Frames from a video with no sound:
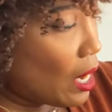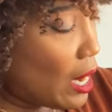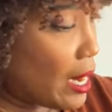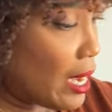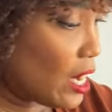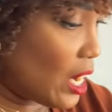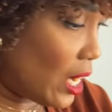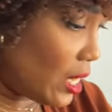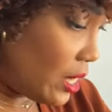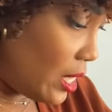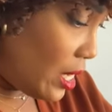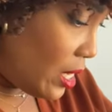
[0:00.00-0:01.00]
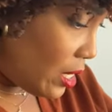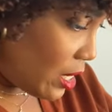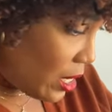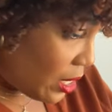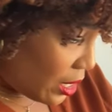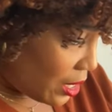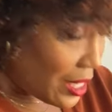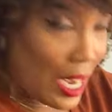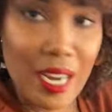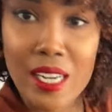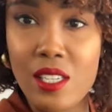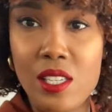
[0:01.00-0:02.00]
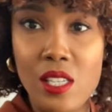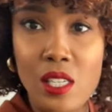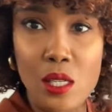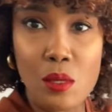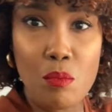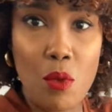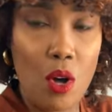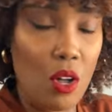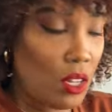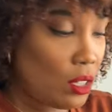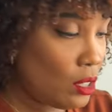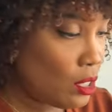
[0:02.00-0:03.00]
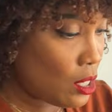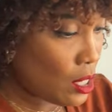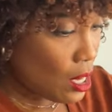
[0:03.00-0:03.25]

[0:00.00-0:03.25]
And I got these in a size small.